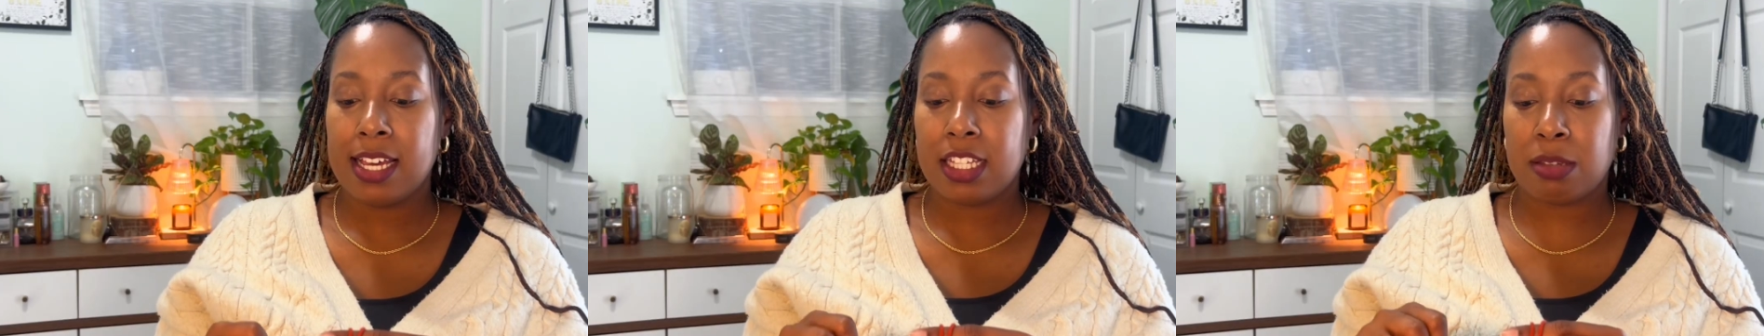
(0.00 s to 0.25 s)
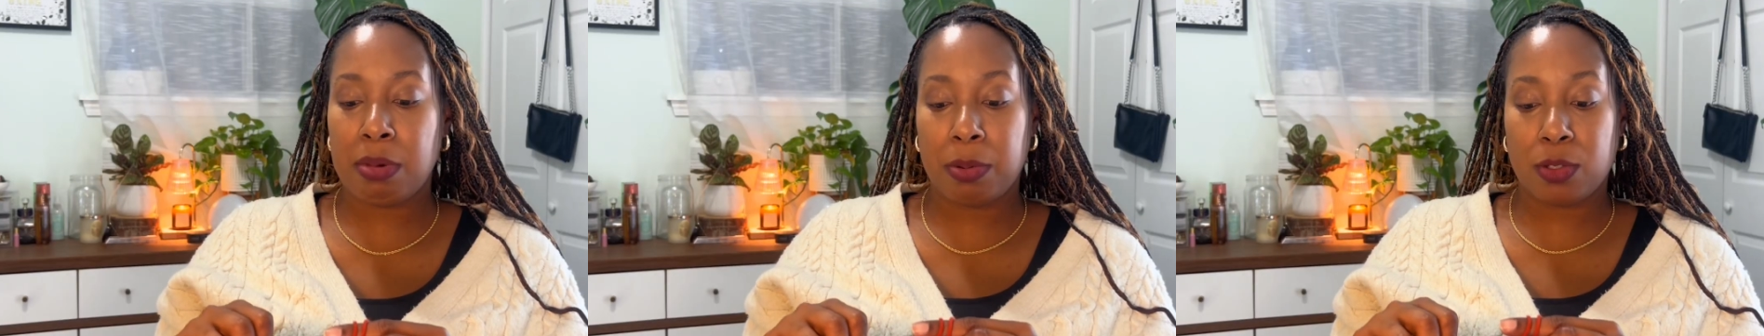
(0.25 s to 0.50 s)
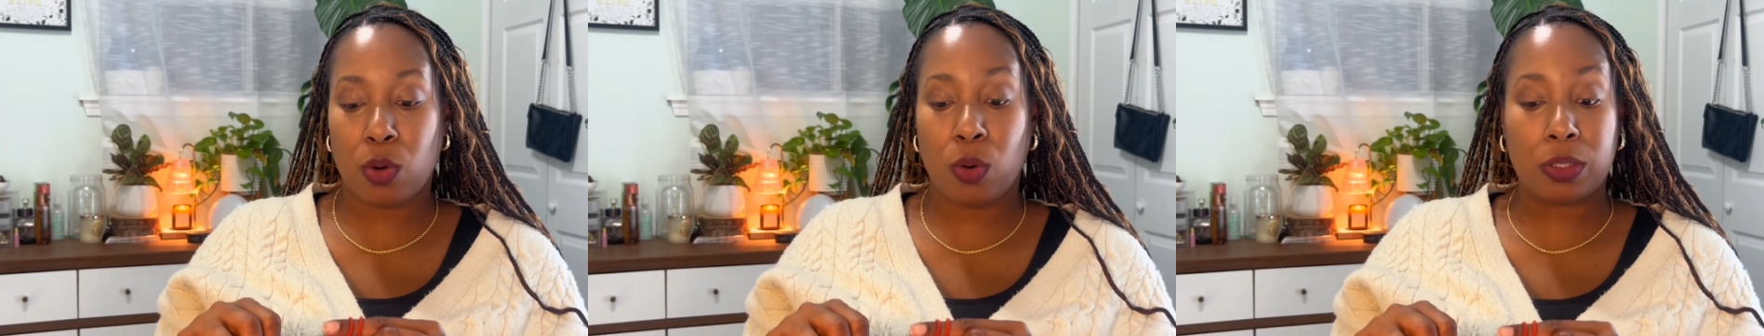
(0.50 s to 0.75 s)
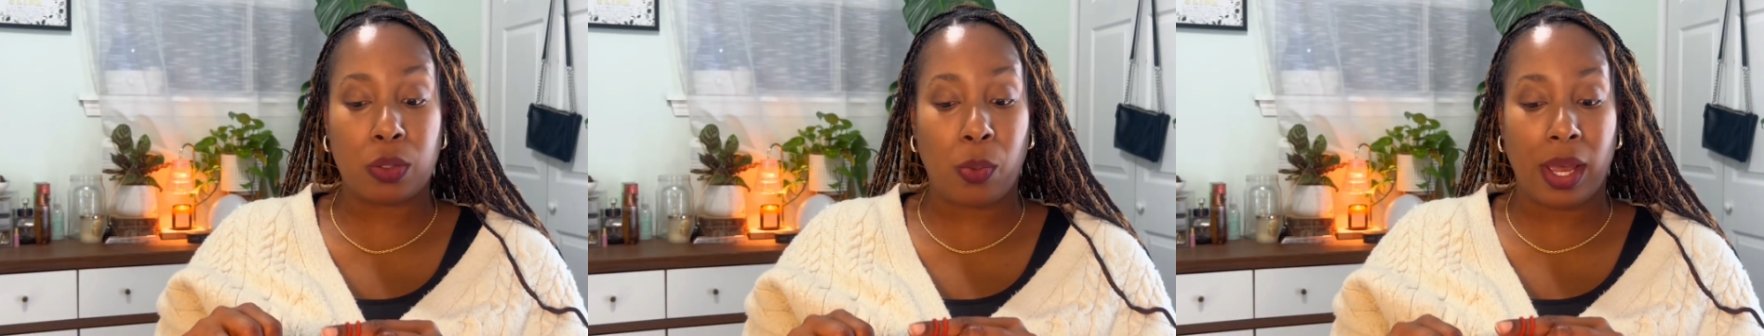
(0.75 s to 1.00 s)
to be able to
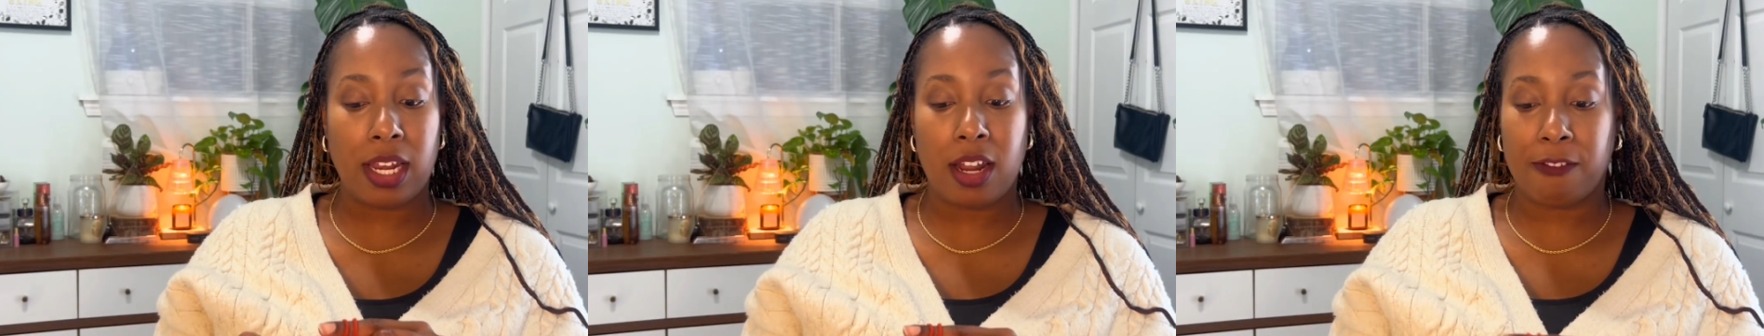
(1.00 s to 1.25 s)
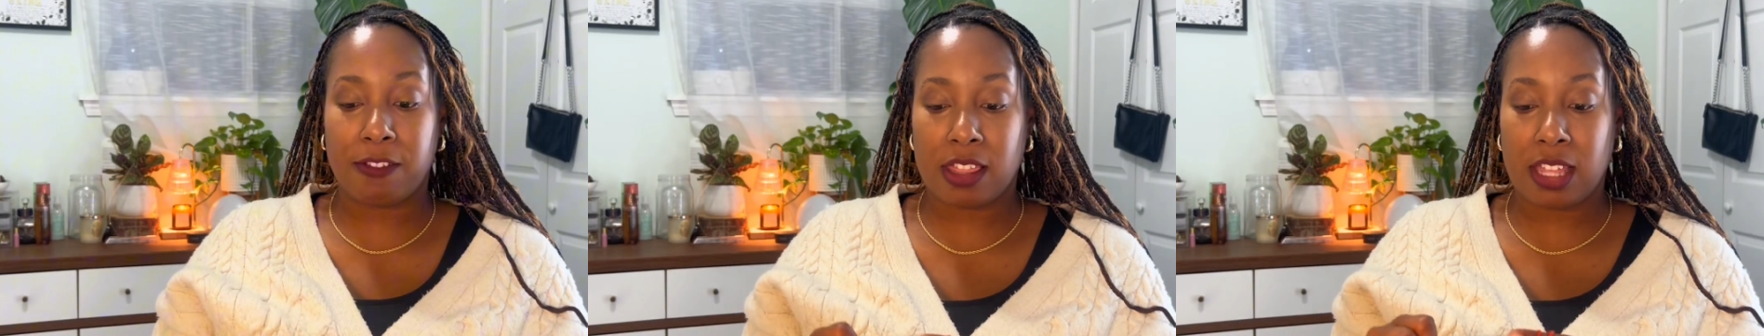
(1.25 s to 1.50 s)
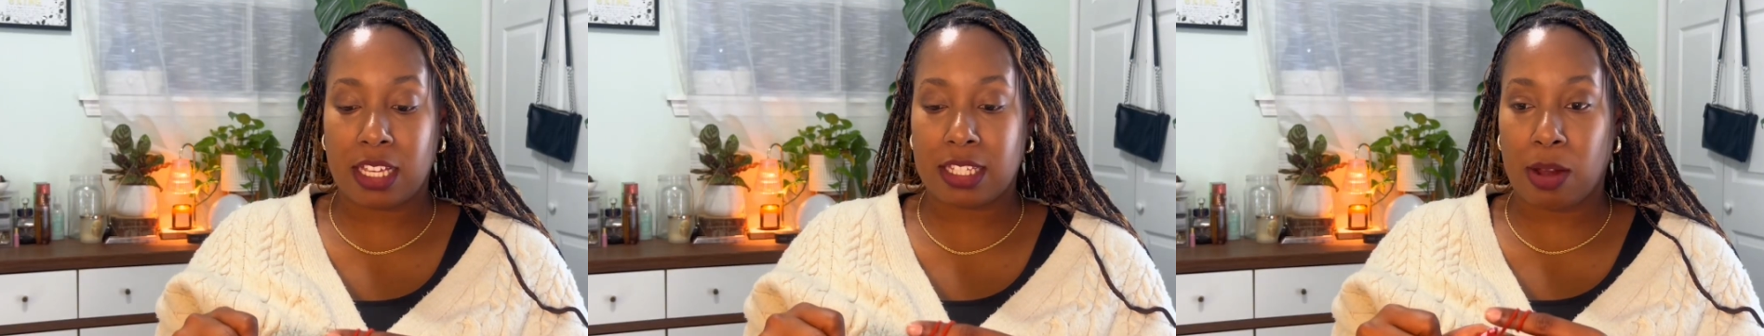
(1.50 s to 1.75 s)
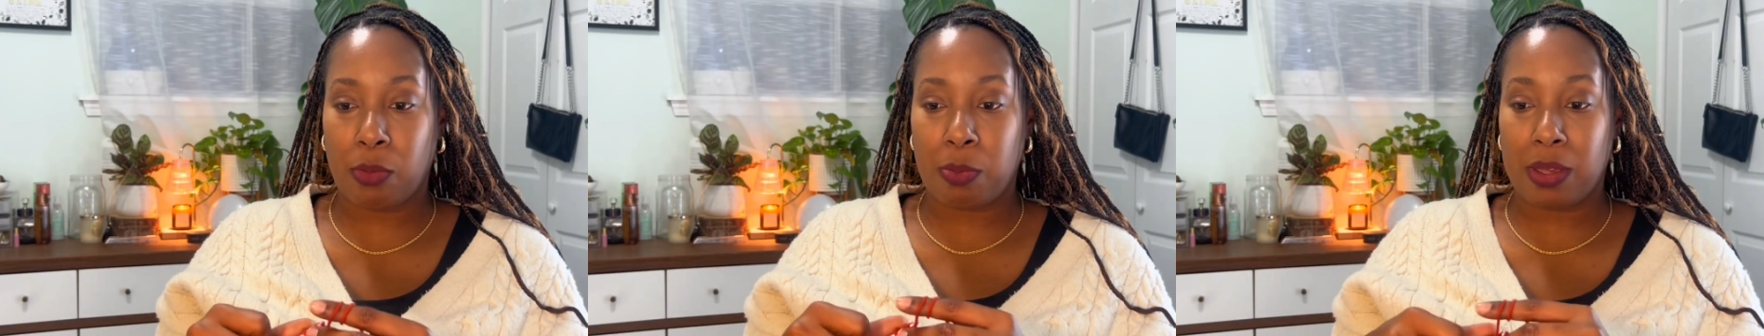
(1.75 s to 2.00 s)
hold the weight of the things
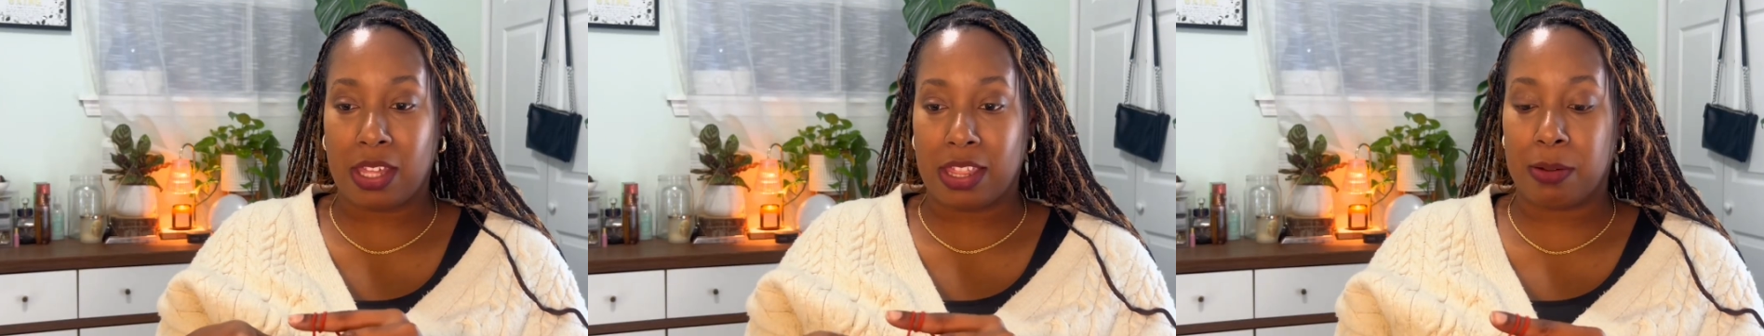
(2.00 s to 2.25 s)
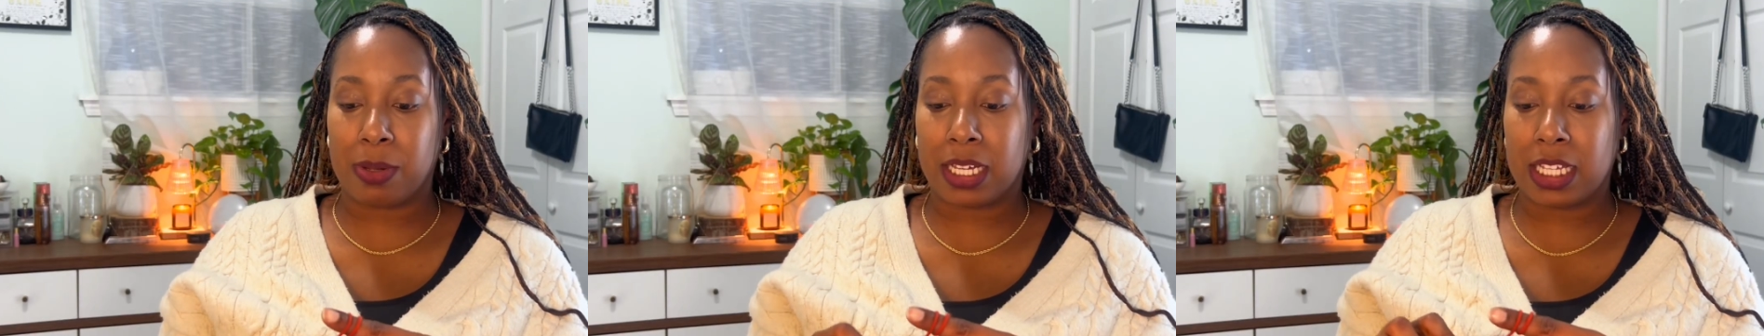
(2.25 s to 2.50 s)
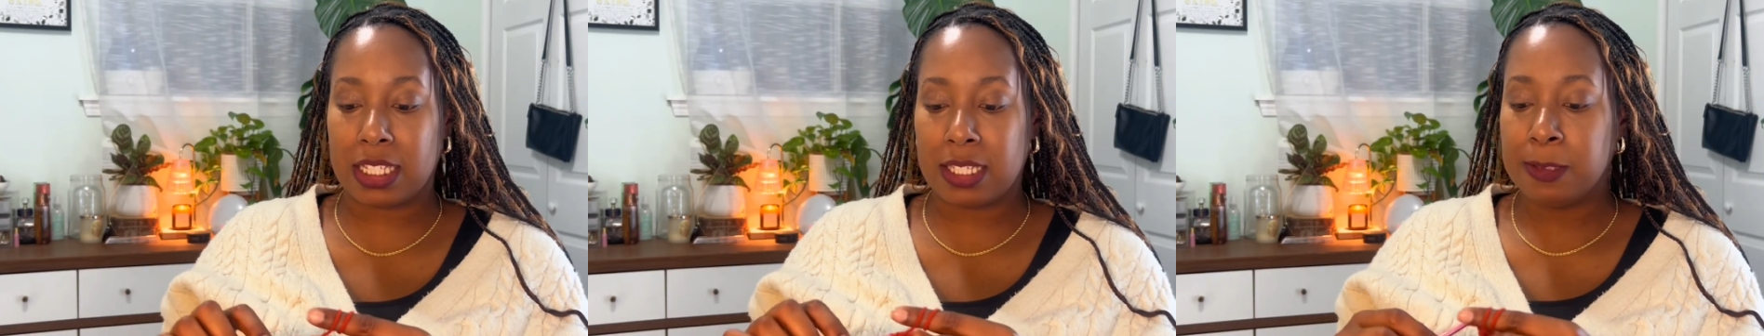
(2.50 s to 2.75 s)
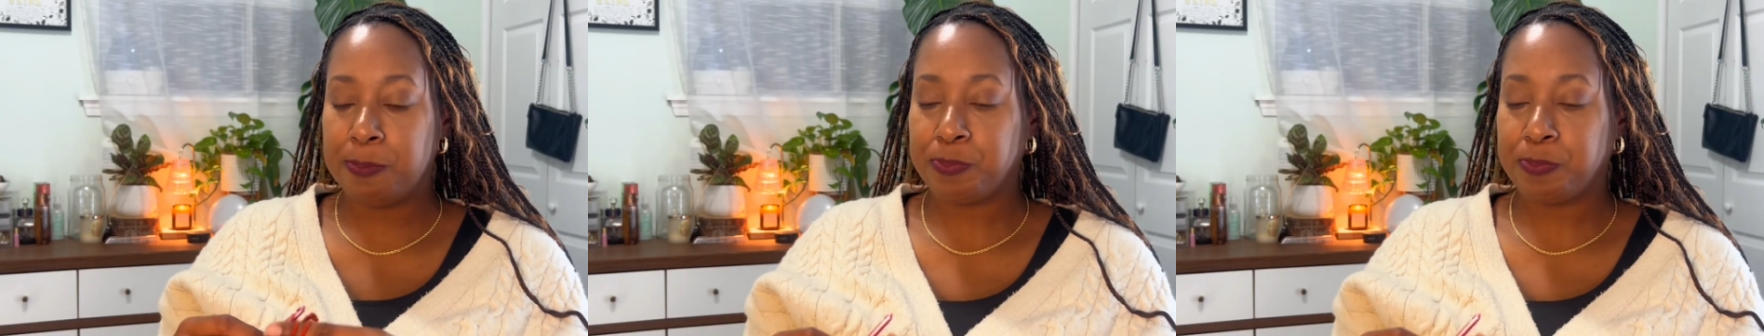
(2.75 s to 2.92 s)
that will be in there. Because,